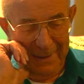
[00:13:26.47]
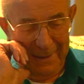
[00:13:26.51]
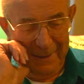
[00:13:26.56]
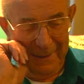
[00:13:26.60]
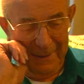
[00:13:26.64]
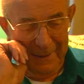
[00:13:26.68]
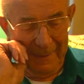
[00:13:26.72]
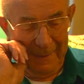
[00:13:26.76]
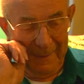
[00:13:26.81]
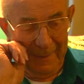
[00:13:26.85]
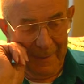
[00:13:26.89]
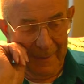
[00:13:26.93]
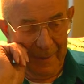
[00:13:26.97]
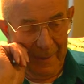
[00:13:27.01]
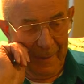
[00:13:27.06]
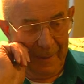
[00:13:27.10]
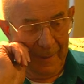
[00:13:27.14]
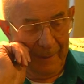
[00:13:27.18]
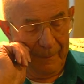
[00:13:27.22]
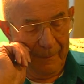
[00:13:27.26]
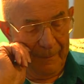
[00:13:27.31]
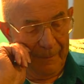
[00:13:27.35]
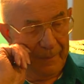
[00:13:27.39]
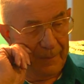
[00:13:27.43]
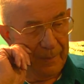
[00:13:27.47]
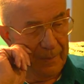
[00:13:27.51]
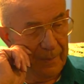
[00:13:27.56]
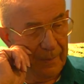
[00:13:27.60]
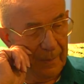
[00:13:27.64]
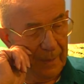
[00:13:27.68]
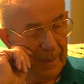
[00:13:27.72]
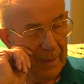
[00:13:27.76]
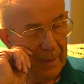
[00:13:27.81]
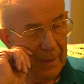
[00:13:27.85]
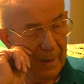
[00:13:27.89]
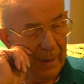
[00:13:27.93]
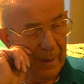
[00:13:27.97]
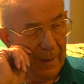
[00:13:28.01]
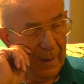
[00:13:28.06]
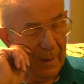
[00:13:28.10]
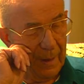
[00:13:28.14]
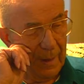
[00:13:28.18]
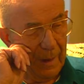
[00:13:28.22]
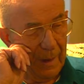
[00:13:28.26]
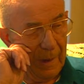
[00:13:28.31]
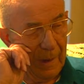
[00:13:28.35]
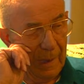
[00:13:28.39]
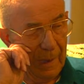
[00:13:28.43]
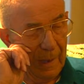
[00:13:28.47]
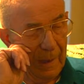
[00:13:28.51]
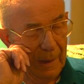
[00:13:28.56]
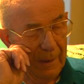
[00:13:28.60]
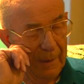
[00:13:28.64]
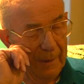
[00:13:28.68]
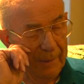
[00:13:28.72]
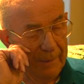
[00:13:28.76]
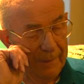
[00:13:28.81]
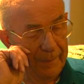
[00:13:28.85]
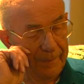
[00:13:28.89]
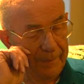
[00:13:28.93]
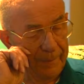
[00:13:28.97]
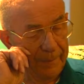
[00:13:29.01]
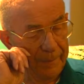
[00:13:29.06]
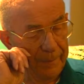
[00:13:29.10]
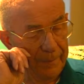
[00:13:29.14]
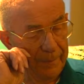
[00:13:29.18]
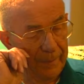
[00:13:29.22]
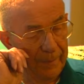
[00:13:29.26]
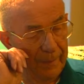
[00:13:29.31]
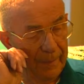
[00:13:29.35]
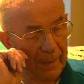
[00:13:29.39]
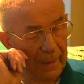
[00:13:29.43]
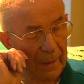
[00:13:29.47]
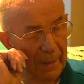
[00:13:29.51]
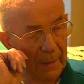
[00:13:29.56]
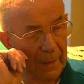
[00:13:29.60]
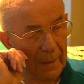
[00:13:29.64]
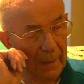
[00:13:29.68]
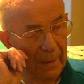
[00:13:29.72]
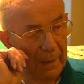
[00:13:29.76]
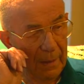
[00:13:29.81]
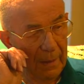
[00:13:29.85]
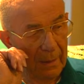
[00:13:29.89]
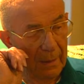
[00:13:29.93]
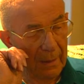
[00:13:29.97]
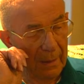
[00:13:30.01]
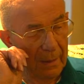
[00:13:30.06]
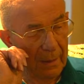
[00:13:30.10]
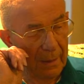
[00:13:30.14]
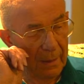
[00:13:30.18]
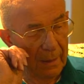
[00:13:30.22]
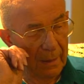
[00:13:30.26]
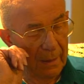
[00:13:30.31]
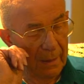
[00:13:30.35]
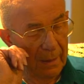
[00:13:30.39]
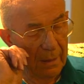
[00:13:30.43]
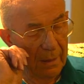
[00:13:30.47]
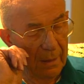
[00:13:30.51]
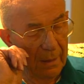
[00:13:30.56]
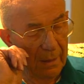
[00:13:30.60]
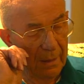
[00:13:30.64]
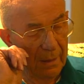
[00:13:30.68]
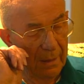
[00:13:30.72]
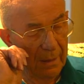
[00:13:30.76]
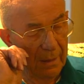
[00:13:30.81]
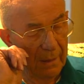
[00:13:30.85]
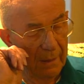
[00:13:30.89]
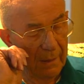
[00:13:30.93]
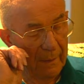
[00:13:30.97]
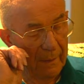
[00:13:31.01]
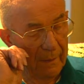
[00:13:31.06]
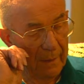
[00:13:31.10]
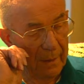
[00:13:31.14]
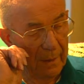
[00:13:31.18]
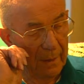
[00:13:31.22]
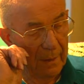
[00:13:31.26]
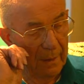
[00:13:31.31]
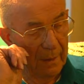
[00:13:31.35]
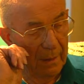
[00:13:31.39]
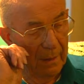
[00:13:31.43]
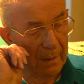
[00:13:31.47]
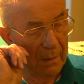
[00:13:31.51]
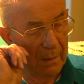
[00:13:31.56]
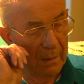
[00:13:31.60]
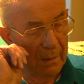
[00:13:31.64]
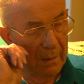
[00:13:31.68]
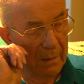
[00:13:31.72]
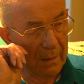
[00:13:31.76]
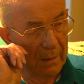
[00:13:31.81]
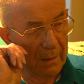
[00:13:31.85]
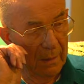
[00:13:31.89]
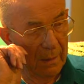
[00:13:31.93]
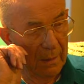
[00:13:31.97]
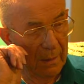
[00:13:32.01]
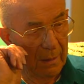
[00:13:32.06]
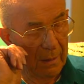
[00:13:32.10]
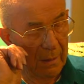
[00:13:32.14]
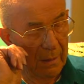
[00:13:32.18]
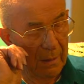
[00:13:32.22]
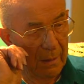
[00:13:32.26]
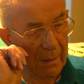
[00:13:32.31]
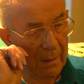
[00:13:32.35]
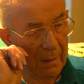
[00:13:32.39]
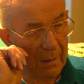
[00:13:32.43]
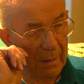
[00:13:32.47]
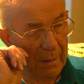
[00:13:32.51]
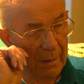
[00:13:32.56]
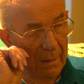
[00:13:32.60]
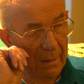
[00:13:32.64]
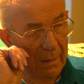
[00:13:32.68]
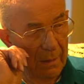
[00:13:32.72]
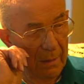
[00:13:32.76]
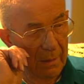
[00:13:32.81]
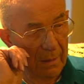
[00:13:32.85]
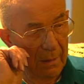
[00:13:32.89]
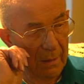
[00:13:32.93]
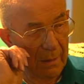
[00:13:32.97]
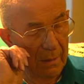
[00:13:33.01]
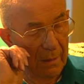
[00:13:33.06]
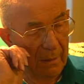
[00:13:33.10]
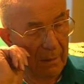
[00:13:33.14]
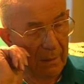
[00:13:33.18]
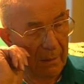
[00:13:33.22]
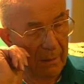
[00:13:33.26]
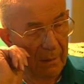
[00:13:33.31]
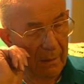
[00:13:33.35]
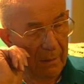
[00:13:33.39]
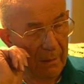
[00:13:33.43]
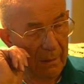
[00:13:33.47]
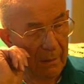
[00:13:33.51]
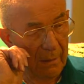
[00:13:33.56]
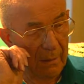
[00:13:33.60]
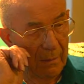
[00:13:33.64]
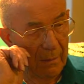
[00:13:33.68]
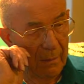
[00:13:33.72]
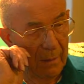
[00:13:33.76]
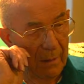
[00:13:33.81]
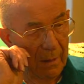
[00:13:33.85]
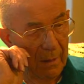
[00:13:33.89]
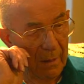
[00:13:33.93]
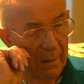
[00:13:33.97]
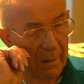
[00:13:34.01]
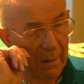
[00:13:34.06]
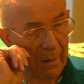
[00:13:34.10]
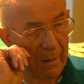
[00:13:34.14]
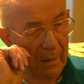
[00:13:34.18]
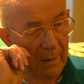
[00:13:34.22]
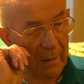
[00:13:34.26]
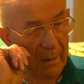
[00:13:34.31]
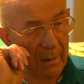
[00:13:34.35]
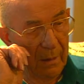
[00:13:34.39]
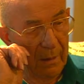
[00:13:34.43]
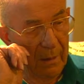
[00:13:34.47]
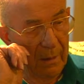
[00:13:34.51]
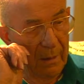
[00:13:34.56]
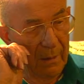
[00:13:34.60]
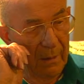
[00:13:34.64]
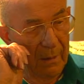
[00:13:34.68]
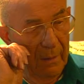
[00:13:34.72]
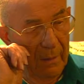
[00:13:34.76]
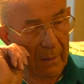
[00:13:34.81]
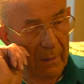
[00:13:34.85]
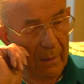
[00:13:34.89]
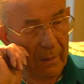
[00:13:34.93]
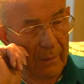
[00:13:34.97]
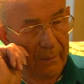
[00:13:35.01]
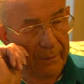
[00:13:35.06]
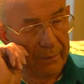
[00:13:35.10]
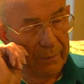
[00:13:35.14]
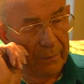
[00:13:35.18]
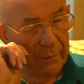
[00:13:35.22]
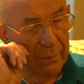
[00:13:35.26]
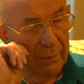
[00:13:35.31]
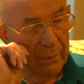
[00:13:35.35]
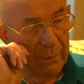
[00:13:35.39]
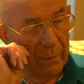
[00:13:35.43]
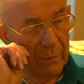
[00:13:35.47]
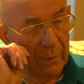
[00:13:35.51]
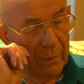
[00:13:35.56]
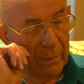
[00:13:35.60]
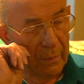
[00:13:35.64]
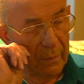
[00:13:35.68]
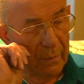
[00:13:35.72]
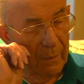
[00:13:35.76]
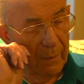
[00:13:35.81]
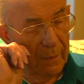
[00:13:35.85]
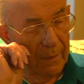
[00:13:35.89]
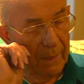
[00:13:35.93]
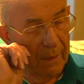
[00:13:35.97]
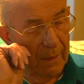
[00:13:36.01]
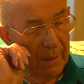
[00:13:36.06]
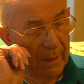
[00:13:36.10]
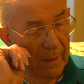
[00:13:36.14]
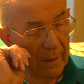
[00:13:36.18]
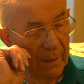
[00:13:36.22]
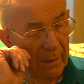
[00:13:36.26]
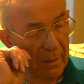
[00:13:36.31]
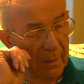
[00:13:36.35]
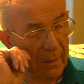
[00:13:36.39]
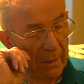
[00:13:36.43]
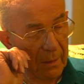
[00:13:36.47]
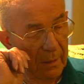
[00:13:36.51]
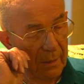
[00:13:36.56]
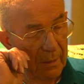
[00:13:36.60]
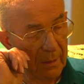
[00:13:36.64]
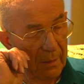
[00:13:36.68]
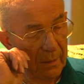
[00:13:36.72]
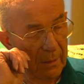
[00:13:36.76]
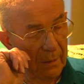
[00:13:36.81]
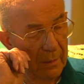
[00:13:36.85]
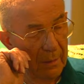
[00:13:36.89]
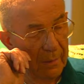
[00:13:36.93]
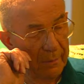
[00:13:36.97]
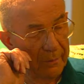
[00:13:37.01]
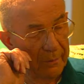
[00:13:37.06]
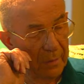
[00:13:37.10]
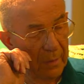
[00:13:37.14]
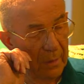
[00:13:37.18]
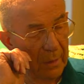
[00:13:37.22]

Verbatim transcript: And then when he was telling us about when that fellow, a young fellow that just started, brought this timber up to raise the roof, and it was short or something.